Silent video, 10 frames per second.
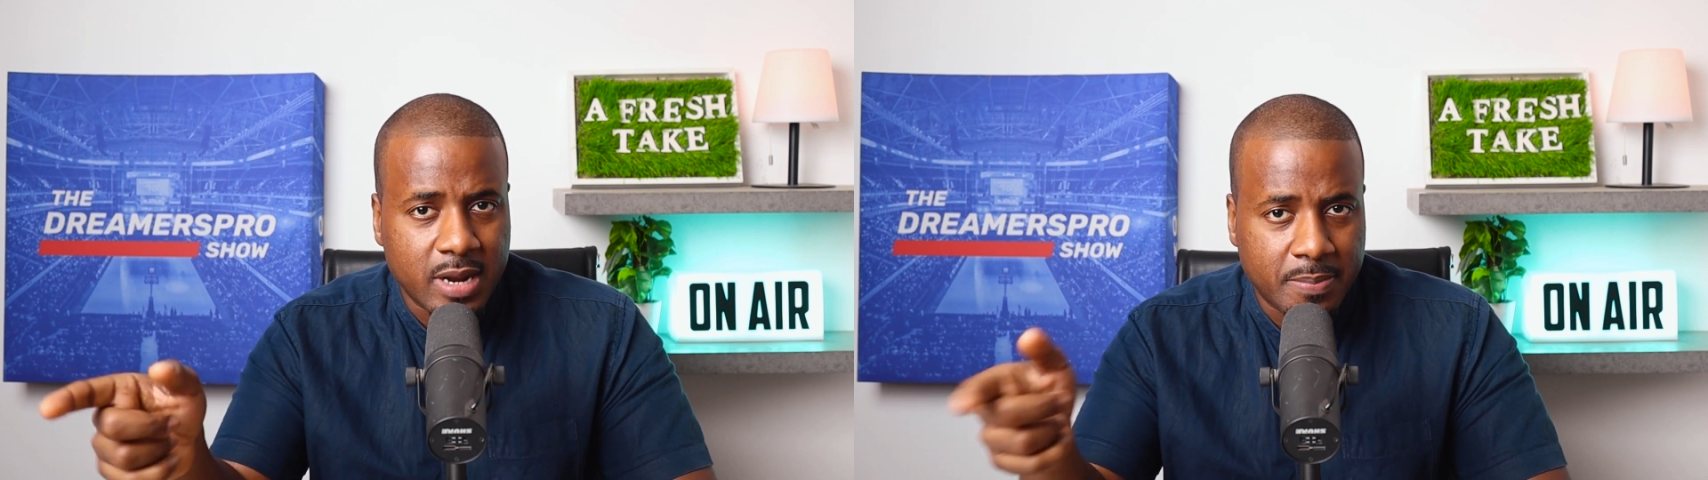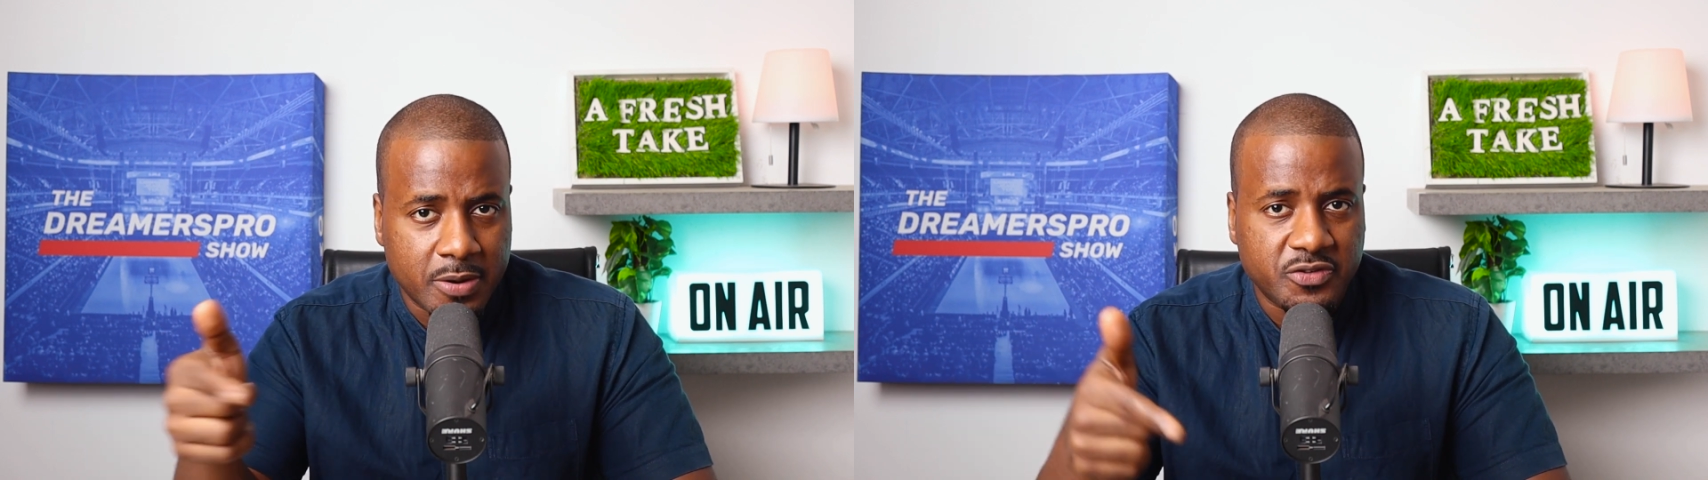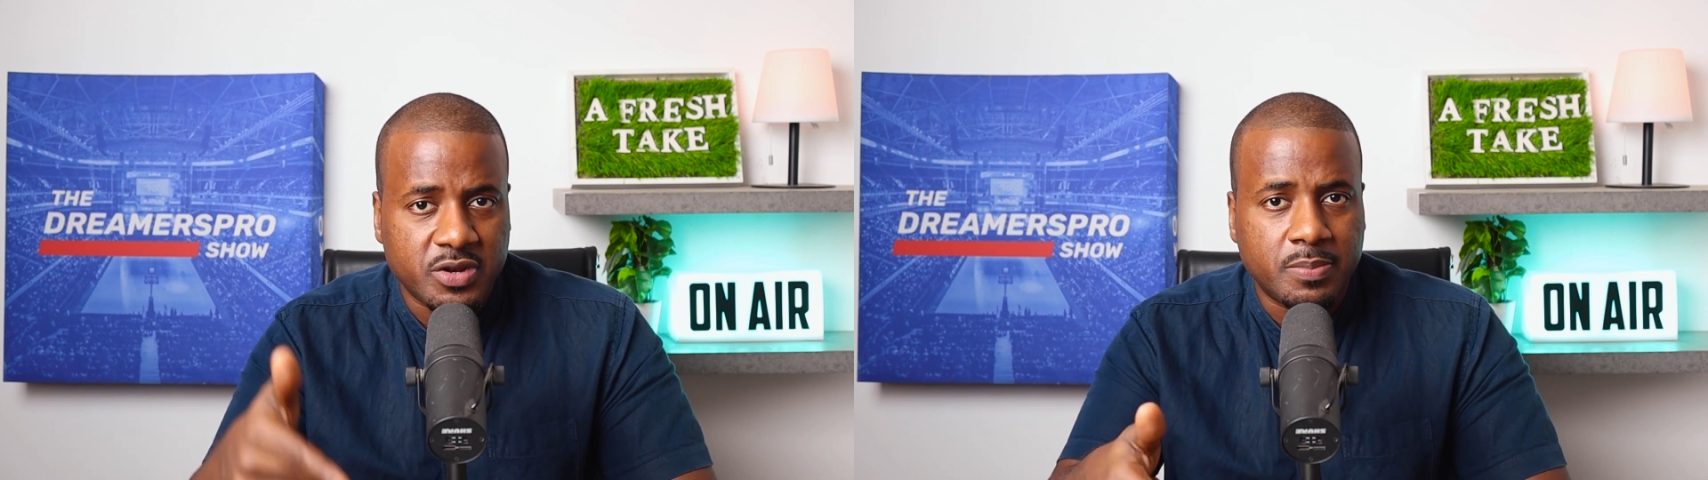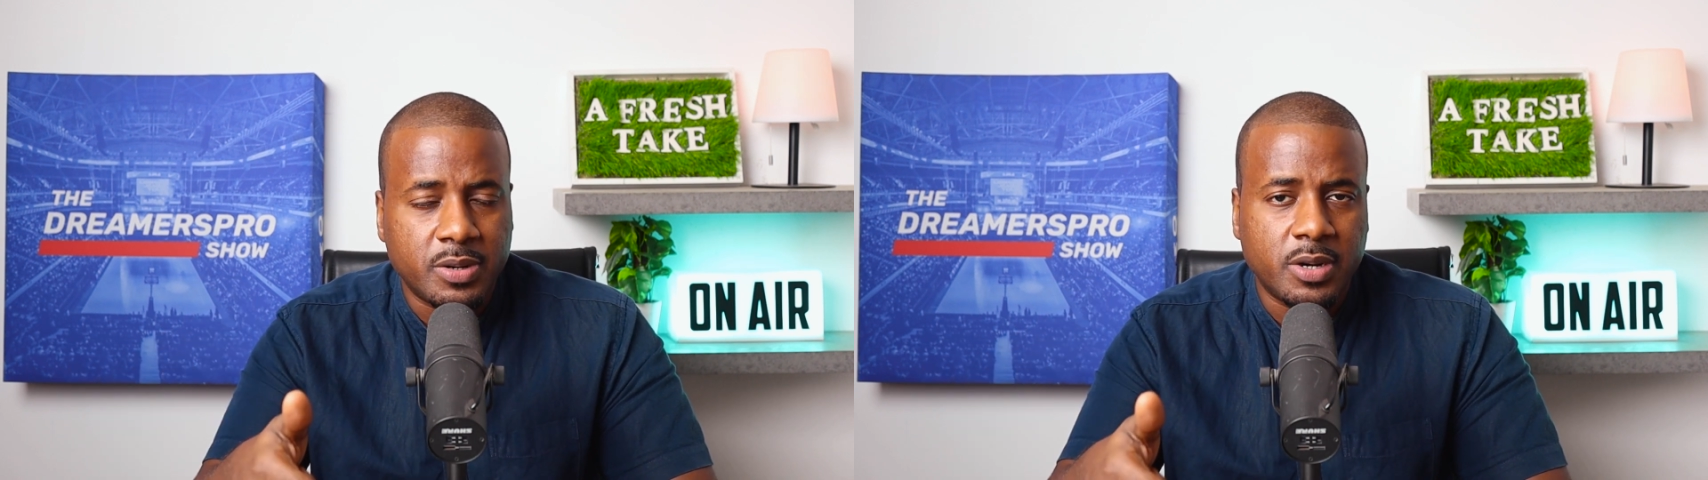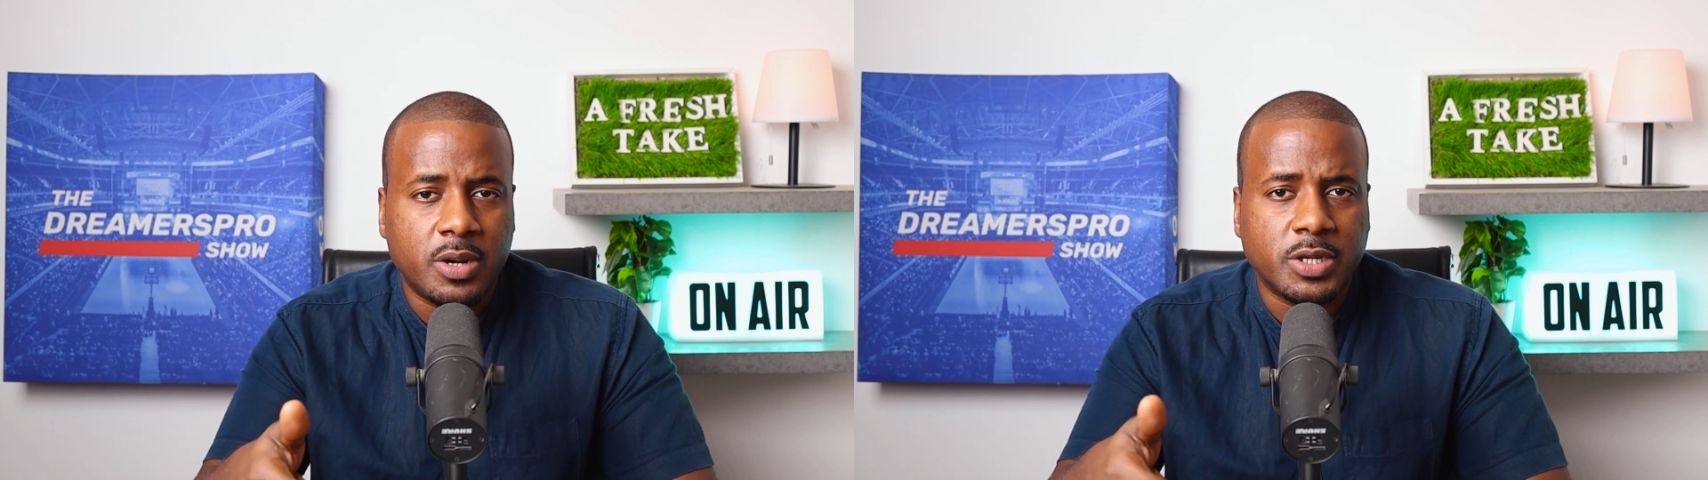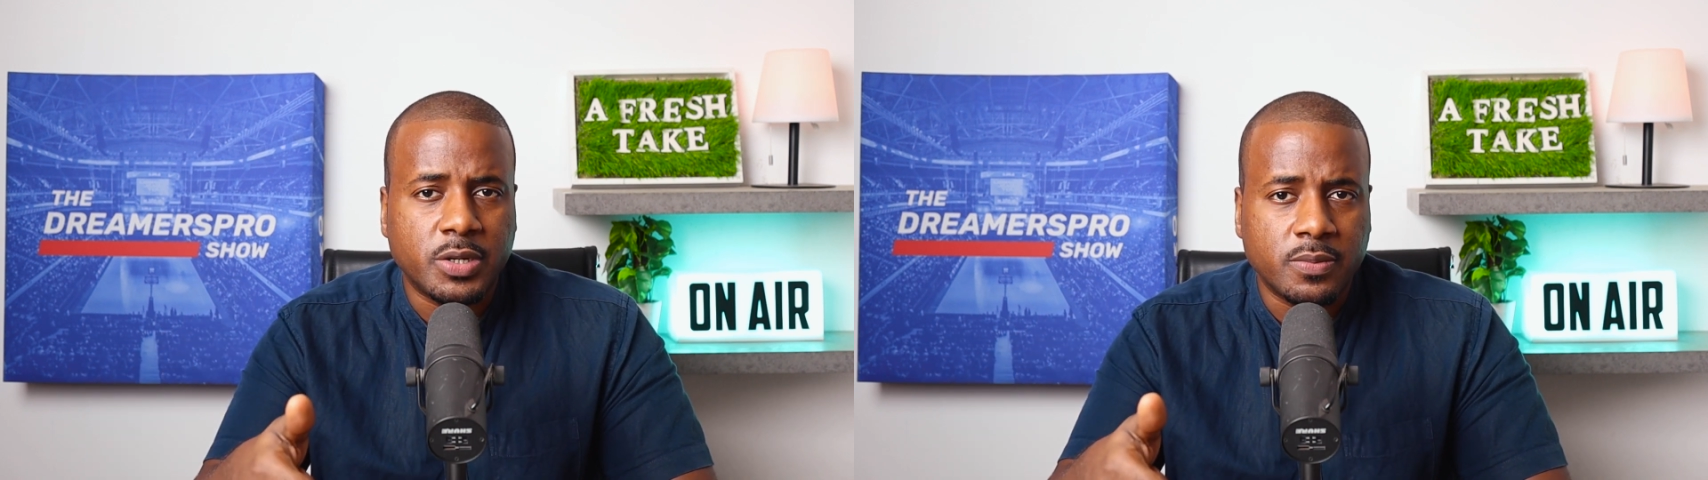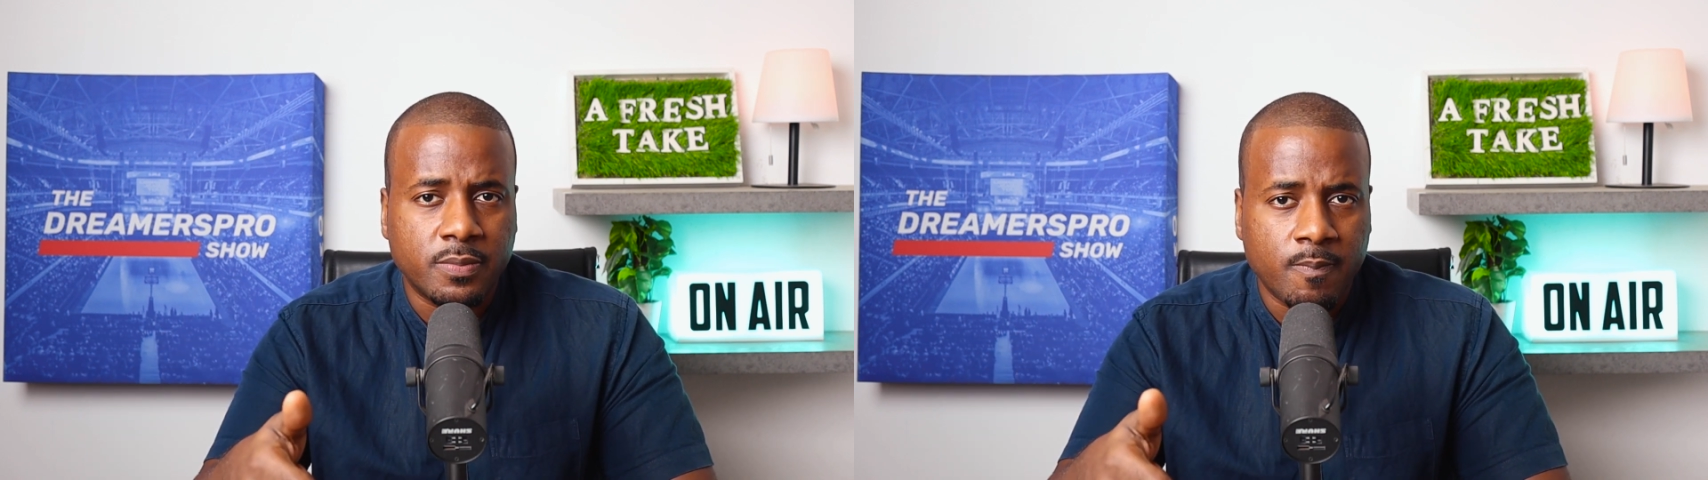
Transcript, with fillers: that person and put it on you.